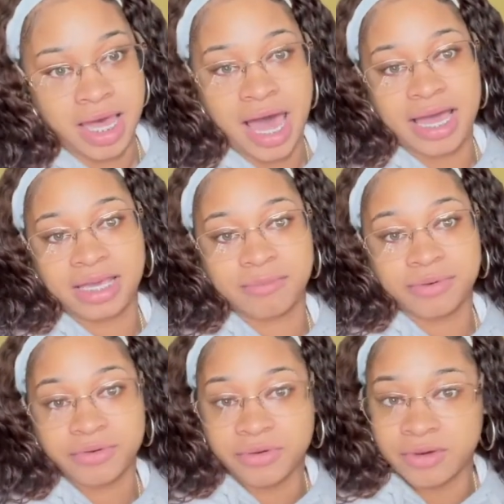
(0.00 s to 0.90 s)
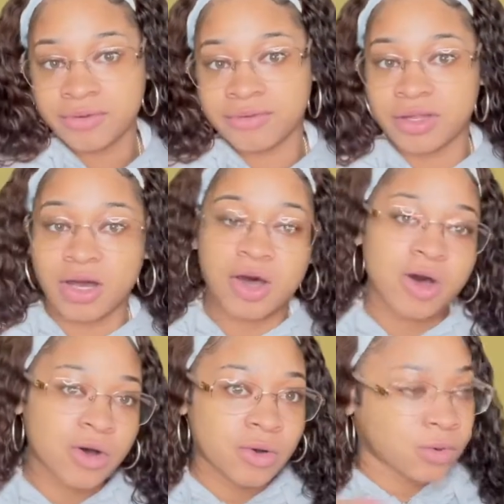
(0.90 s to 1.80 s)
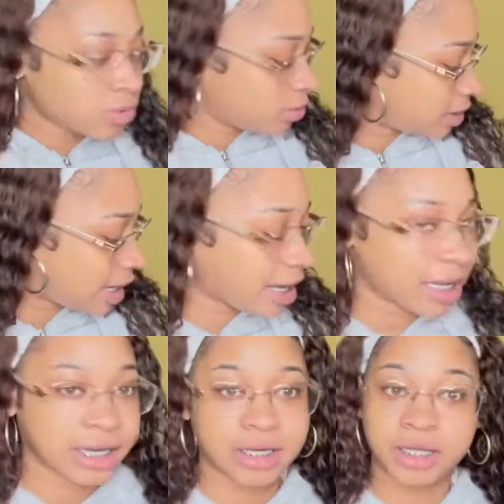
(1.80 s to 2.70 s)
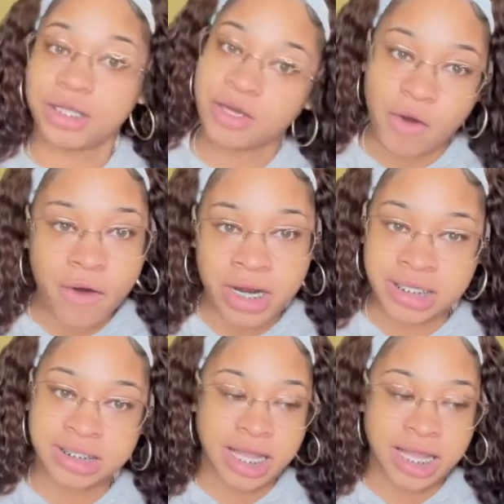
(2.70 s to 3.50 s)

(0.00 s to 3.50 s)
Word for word: I improved the whole nine yards.